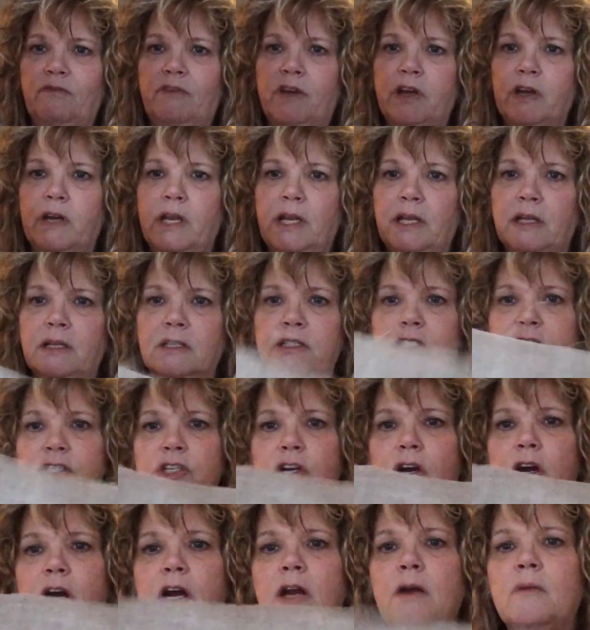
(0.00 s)
Very little
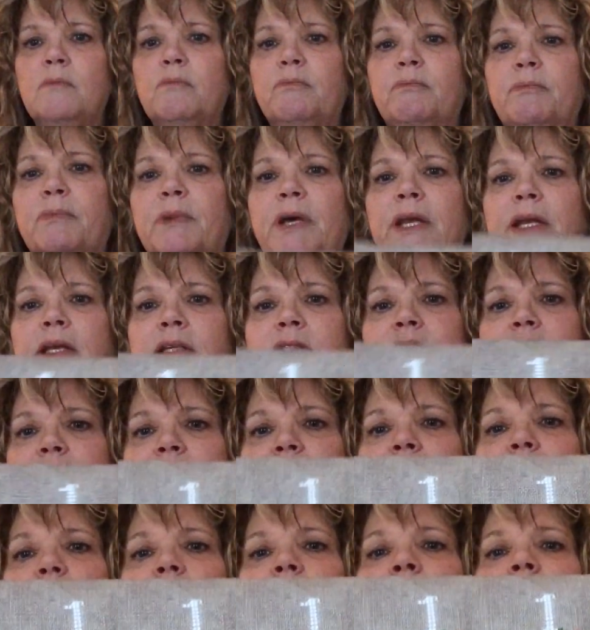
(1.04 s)
start, but it's a
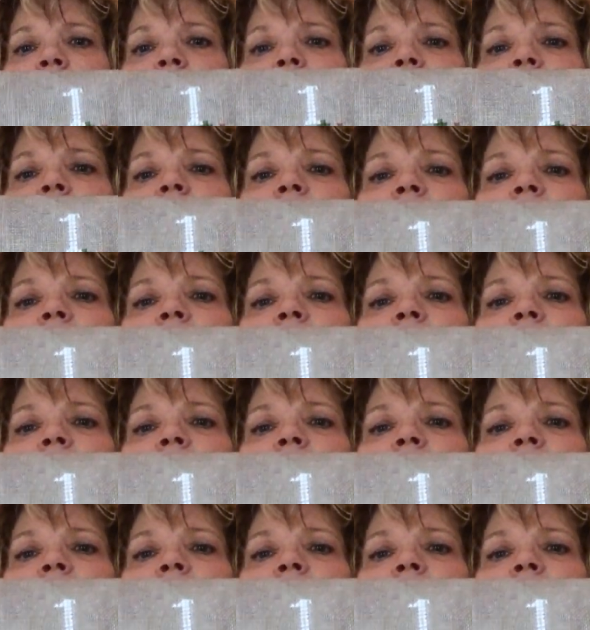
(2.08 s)
start.